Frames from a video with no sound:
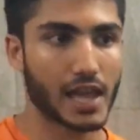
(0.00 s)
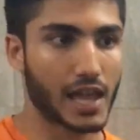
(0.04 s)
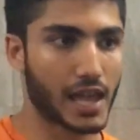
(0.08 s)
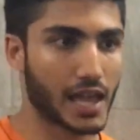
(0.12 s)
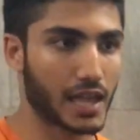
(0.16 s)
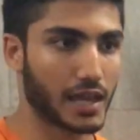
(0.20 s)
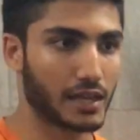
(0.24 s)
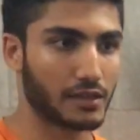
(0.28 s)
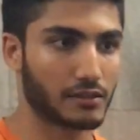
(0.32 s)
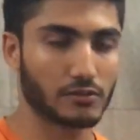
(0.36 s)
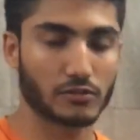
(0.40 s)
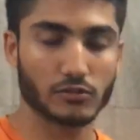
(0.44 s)

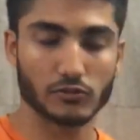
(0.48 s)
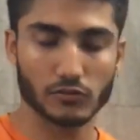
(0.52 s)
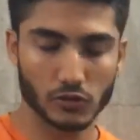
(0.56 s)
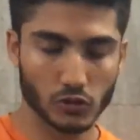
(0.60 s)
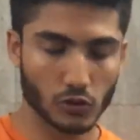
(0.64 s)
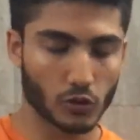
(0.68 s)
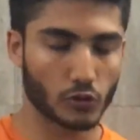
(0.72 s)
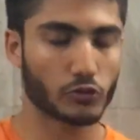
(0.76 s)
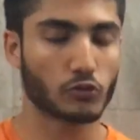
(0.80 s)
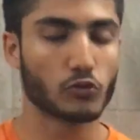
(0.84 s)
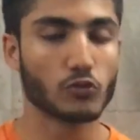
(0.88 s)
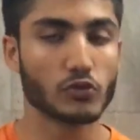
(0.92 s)
and
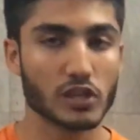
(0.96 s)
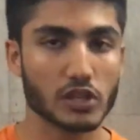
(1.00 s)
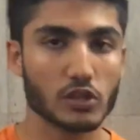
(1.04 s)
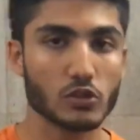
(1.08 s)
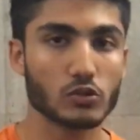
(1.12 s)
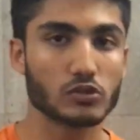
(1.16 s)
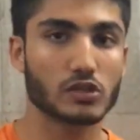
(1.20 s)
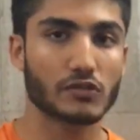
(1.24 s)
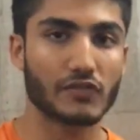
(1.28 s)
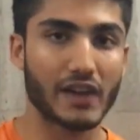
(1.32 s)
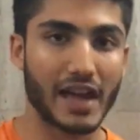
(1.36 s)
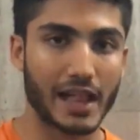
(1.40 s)
through the
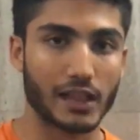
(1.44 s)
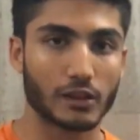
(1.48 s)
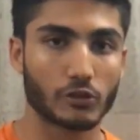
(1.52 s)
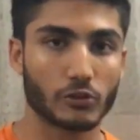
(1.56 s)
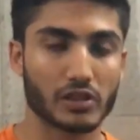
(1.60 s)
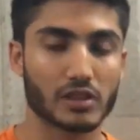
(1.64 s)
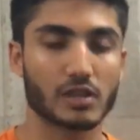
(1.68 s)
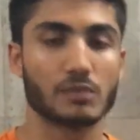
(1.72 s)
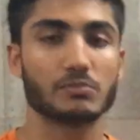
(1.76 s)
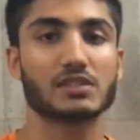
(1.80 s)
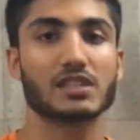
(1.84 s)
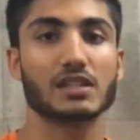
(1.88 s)
use of
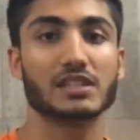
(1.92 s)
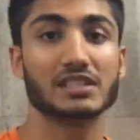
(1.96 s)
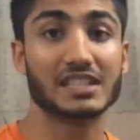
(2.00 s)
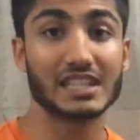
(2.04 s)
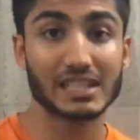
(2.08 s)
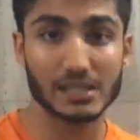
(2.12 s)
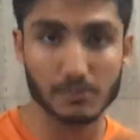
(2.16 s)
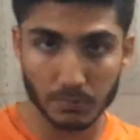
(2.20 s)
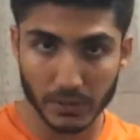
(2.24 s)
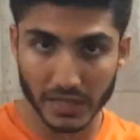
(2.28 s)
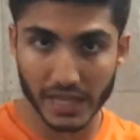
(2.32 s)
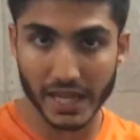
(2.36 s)
algorithms
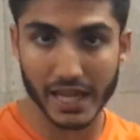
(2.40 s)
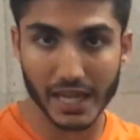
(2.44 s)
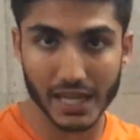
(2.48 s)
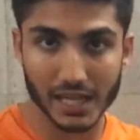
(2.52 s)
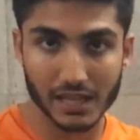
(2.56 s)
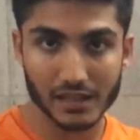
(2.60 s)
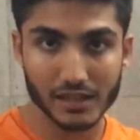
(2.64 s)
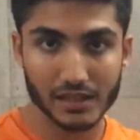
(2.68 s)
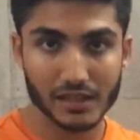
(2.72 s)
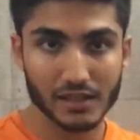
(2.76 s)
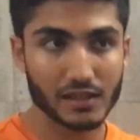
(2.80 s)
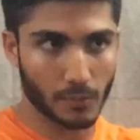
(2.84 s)

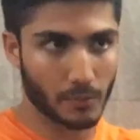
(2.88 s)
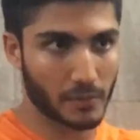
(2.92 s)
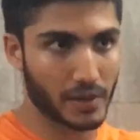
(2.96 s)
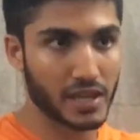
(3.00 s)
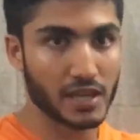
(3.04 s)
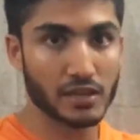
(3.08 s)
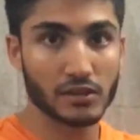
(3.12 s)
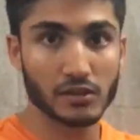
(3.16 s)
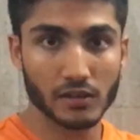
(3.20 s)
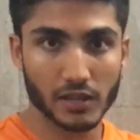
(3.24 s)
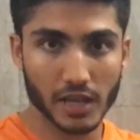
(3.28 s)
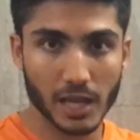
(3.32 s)
displayed
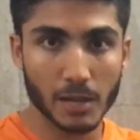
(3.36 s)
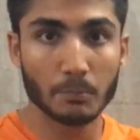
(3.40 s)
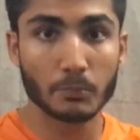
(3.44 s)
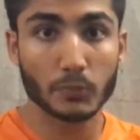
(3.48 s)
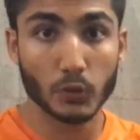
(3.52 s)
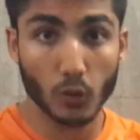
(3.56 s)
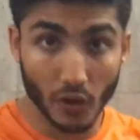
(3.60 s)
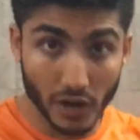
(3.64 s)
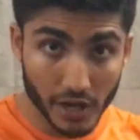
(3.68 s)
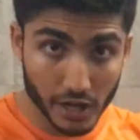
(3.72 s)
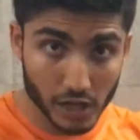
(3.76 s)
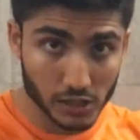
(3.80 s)
in
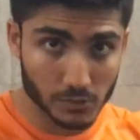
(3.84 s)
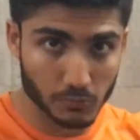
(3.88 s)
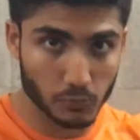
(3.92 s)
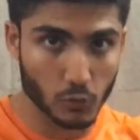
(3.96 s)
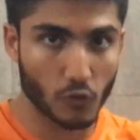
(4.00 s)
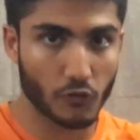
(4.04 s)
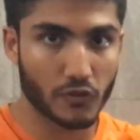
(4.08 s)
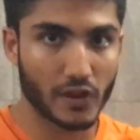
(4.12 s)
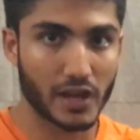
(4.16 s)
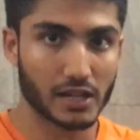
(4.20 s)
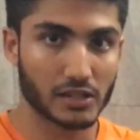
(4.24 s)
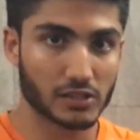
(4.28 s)
employers'
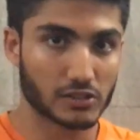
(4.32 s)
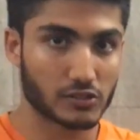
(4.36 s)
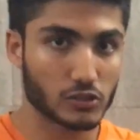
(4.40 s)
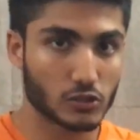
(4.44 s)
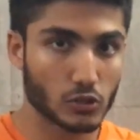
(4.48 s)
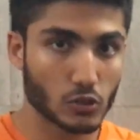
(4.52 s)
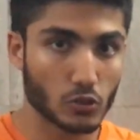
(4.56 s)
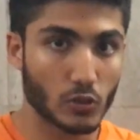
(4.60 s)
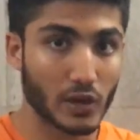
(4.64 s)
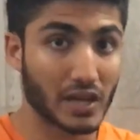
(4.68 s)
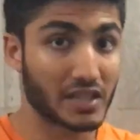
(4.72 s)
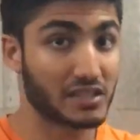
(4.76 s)

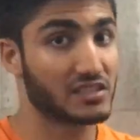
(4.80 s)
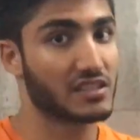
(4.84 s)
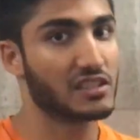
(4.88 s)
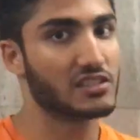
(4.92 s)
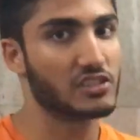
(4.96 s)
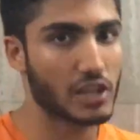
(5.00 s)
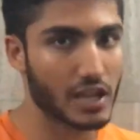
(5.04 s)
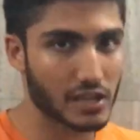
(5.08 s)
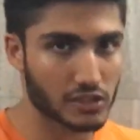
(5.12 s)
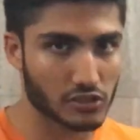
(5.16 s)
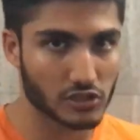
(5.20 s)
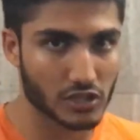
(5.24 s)
profiles too as
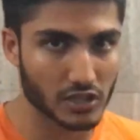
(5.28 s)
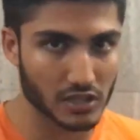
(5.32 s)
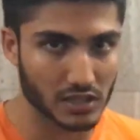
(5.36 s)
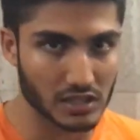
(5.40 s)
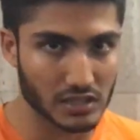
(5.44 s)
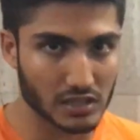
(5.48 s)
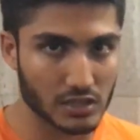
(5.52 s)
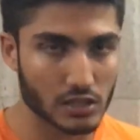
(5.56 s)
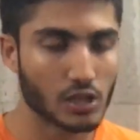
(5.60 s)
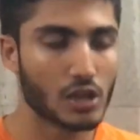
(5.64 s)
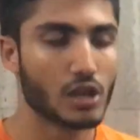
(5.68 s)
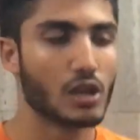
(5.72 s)

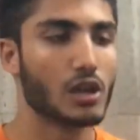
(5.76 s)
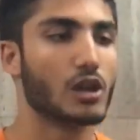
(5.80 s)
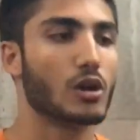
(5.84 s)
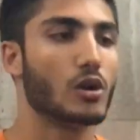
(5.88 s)
suggestions.